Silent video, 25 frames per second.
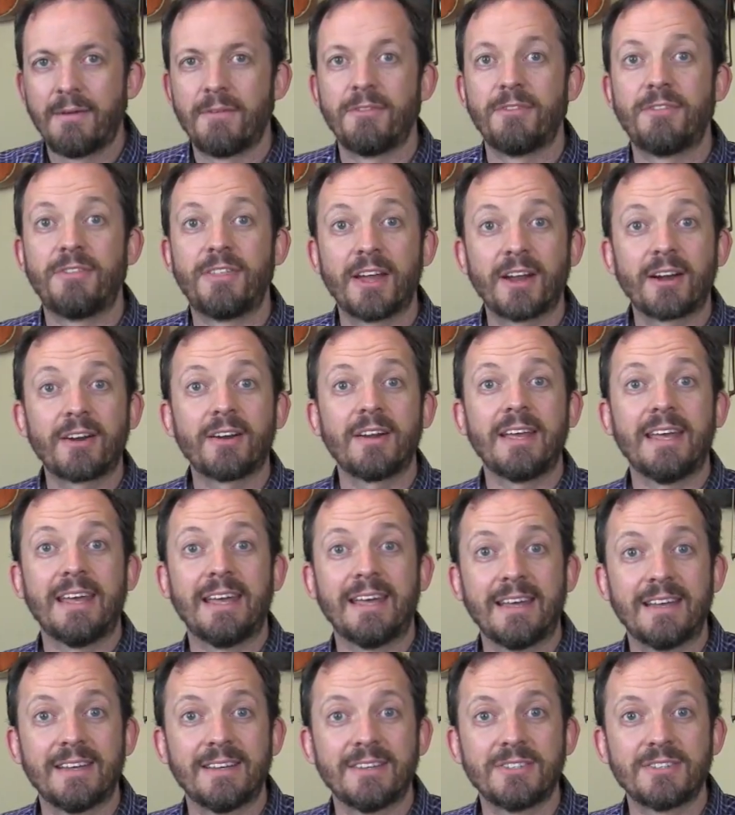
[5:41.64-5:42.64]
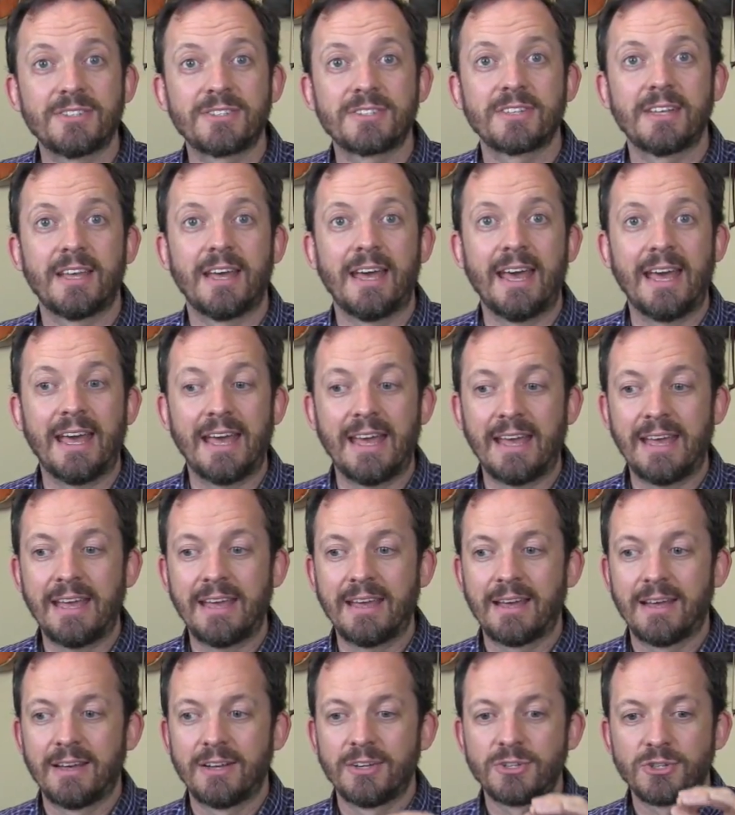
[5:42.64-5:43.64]
there is
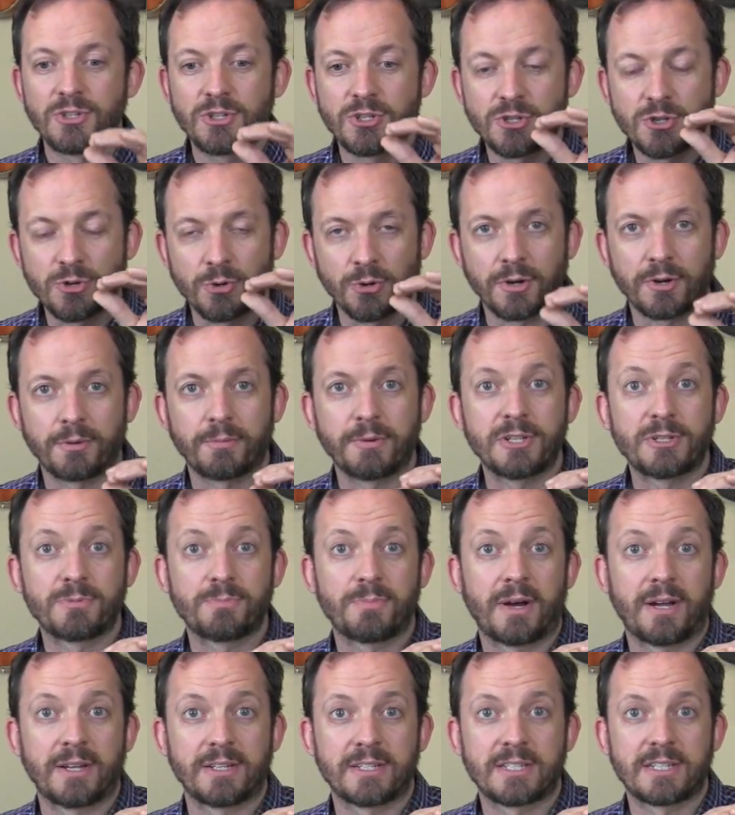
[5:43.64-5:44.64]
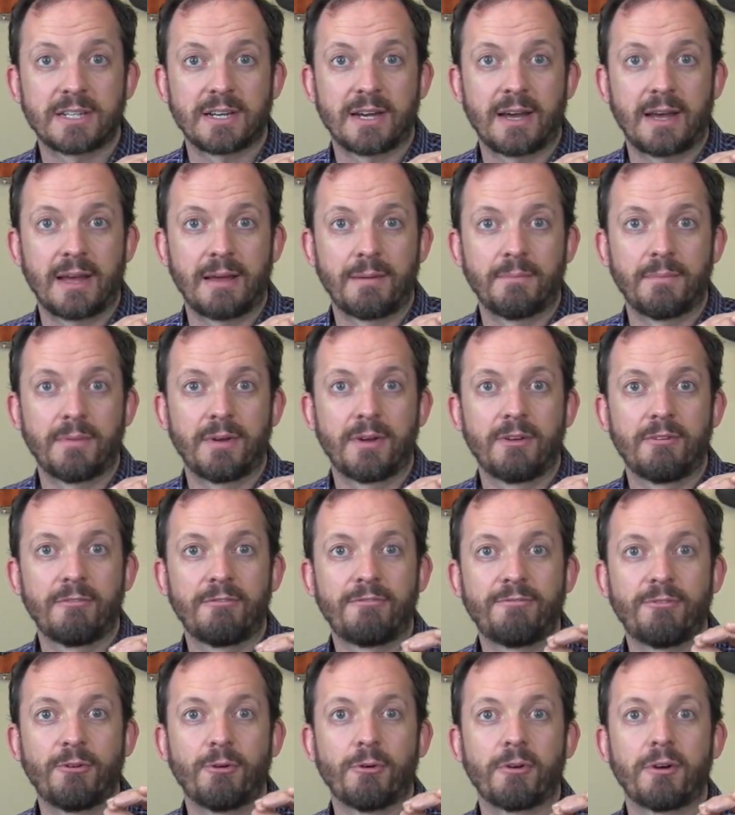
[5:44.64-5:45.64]
a shorter response time
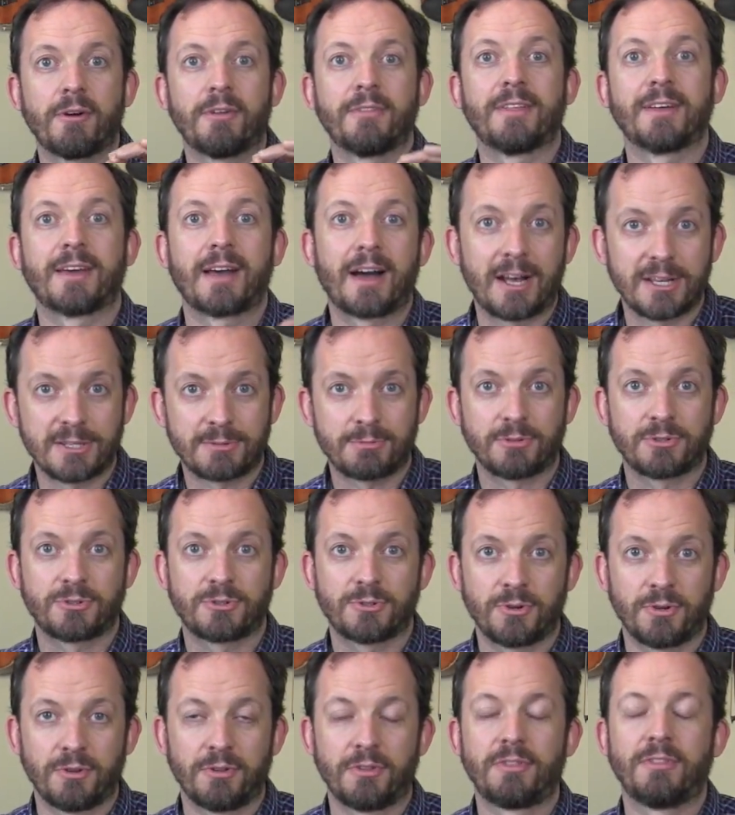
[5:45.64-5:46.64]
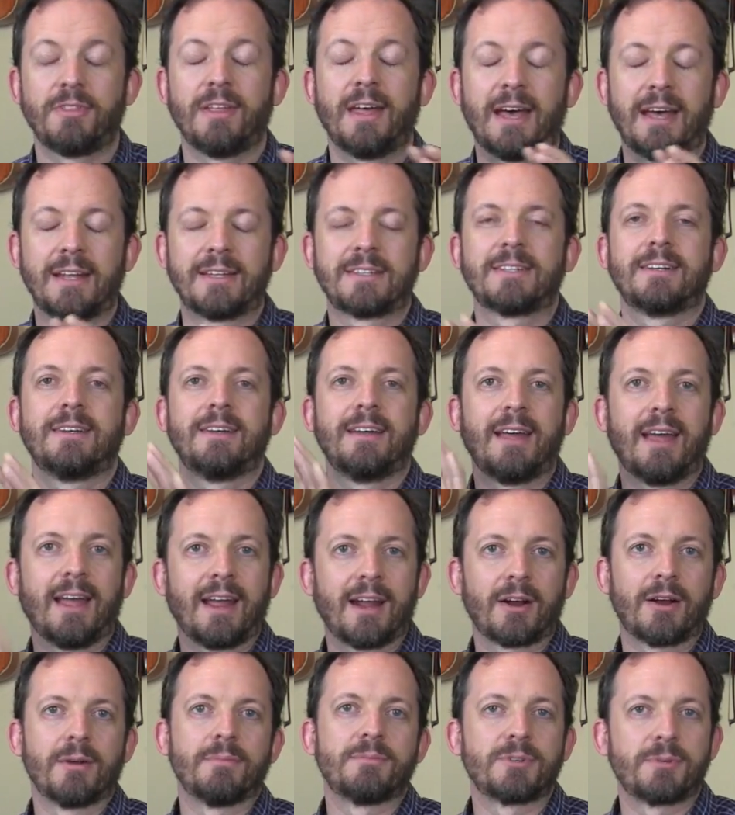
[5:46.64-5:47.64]
for the gospel truth that
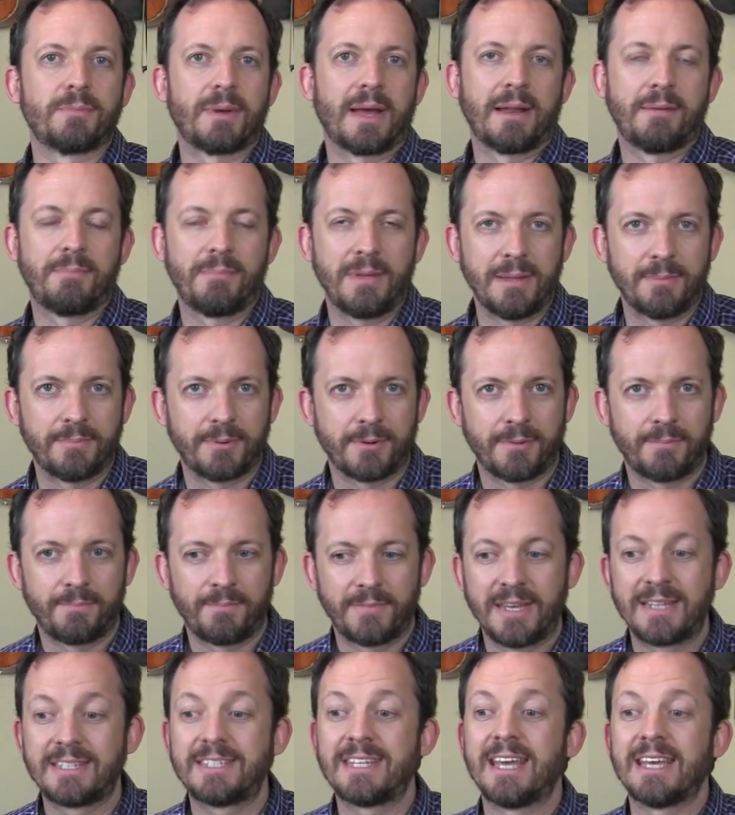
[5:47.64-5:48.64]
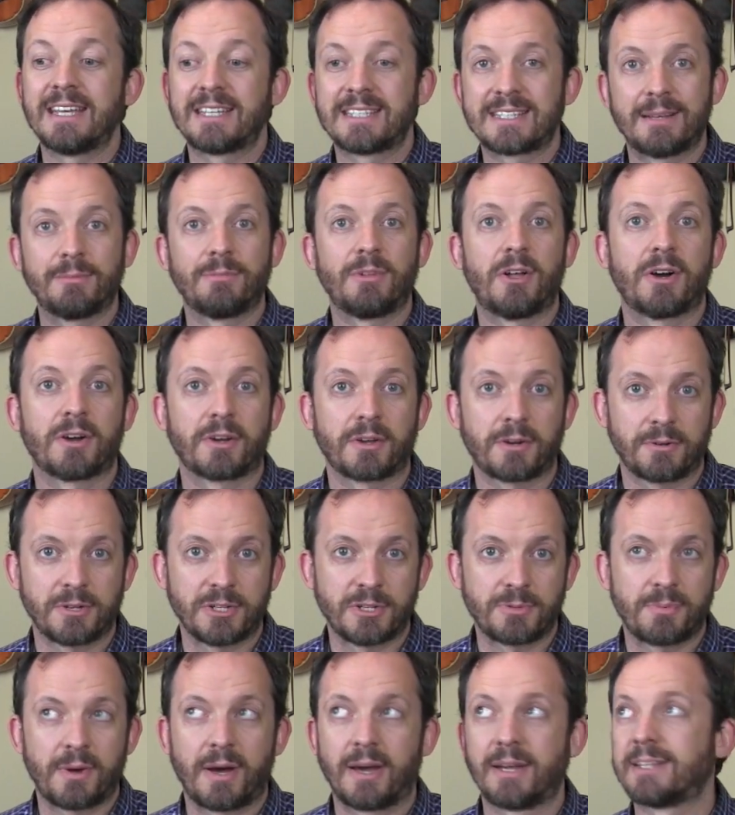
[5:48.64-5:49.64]
Arabs are bad people. It takes them longer to
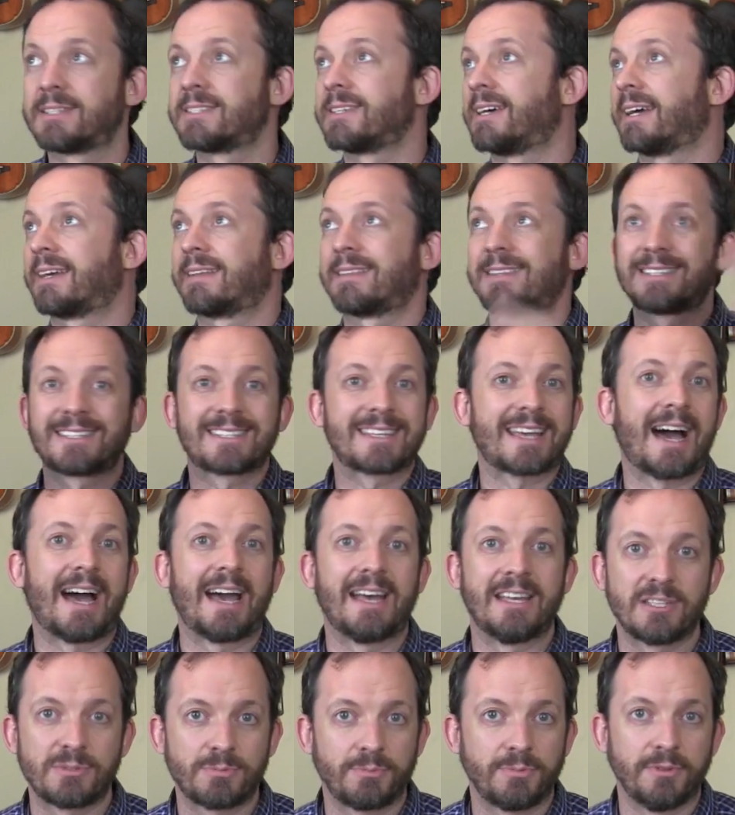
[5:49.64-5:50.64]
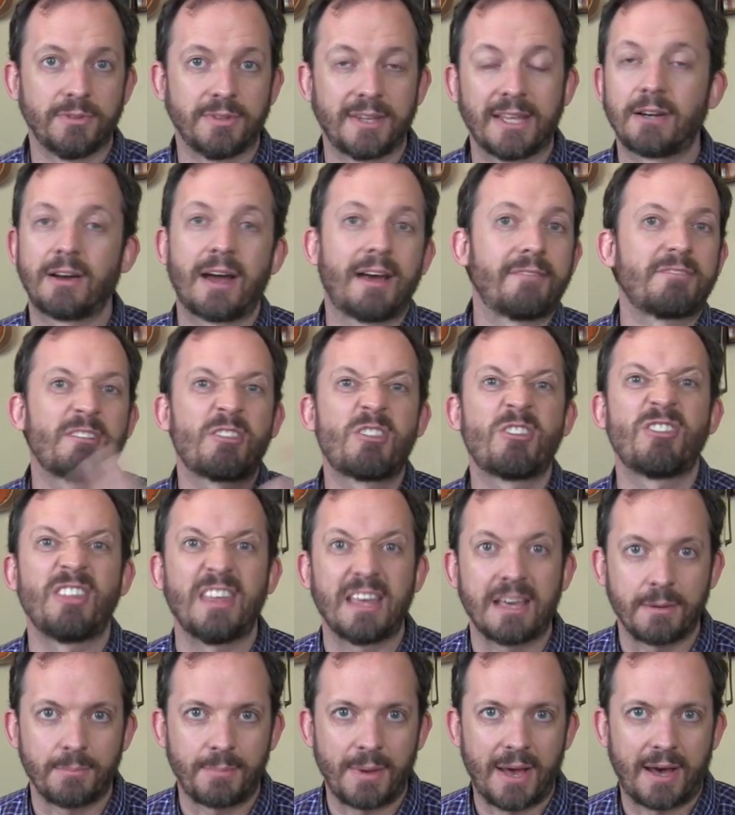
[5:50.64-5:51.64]
respond. It's like the sky is blue. They don't have to
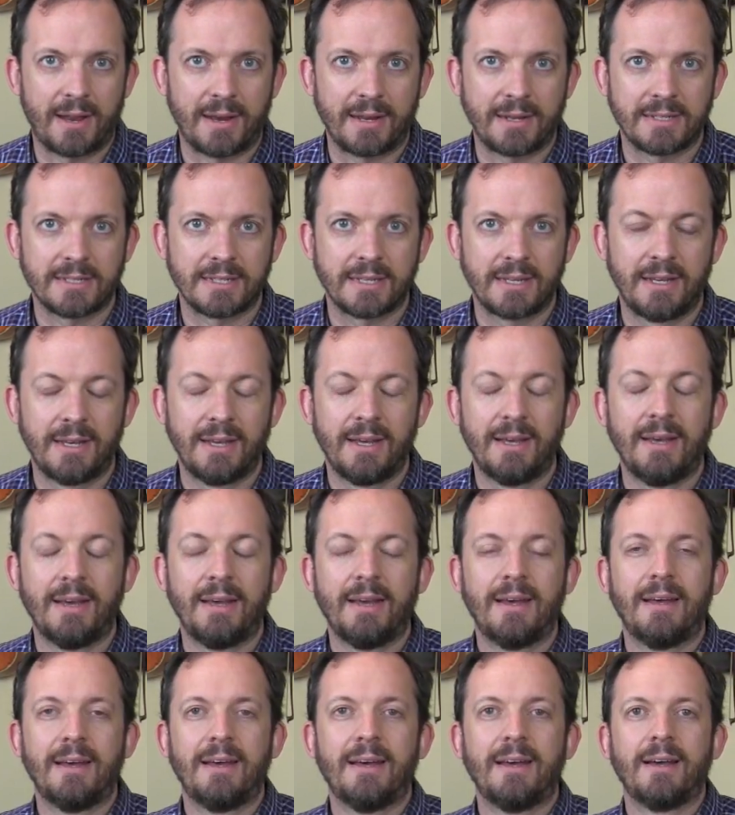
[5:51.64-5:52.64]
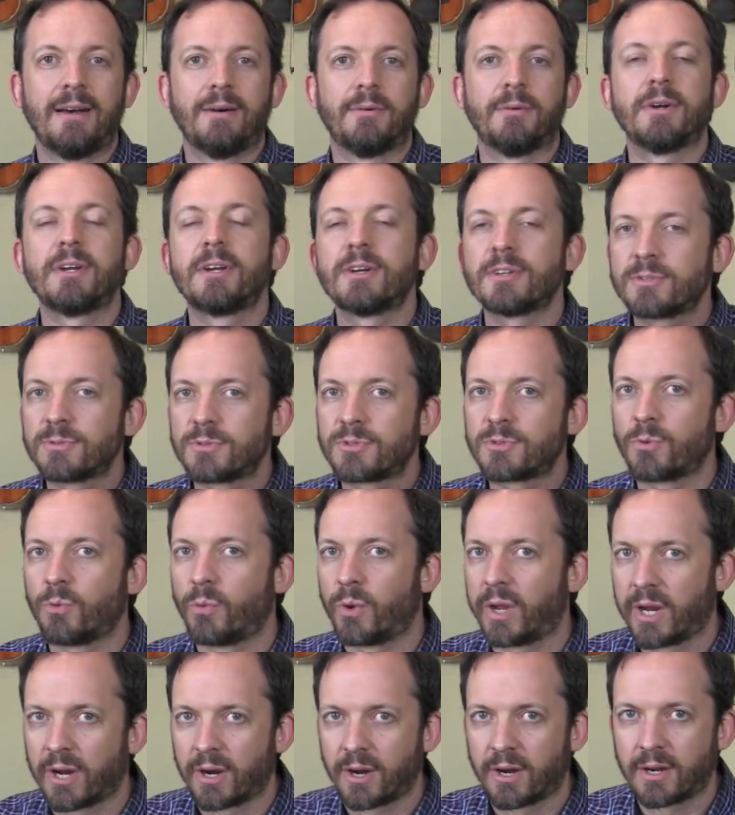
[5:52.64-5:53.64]
think about it. Well, here's what's
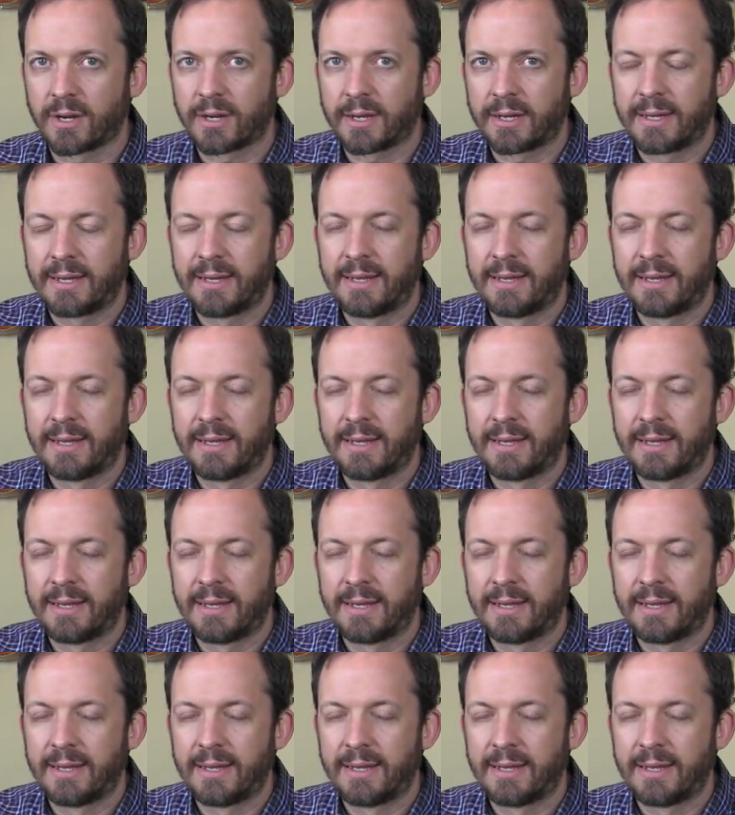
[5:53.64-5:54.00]
weird.